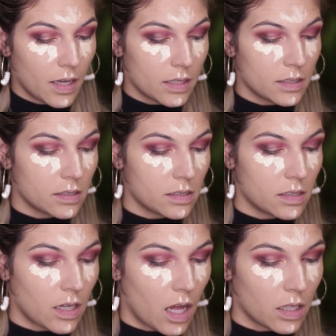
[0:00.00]
And this is
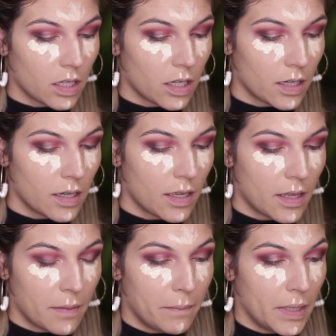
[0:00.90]
the color
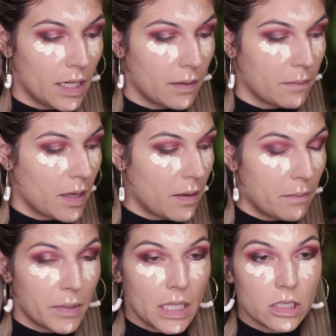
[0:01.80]
Medium
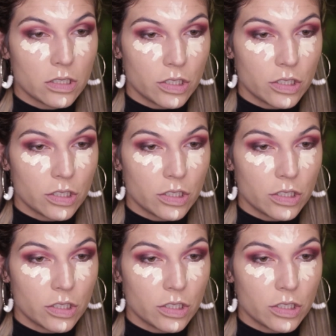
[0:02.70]
Peach,